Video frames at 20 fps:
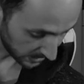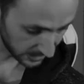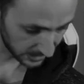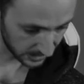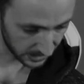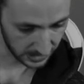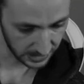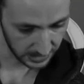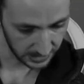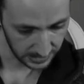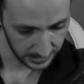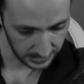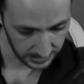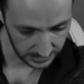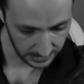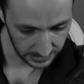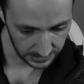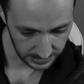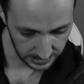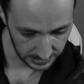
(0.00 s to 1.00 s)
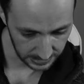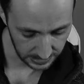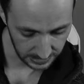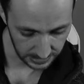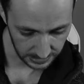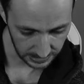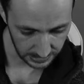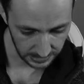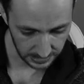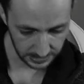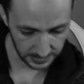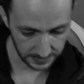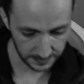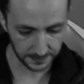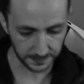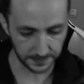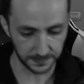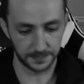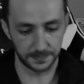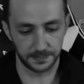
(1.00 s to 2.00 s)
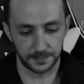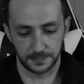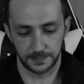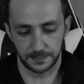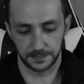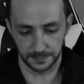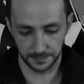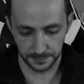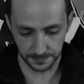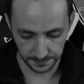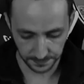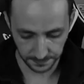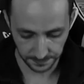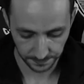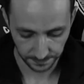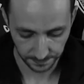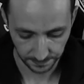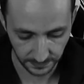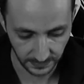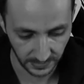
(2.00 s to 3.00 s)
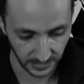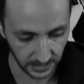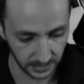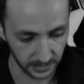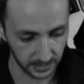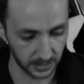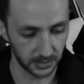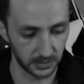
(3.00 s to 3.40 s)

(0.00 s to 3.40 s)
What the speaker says: Nothing is said.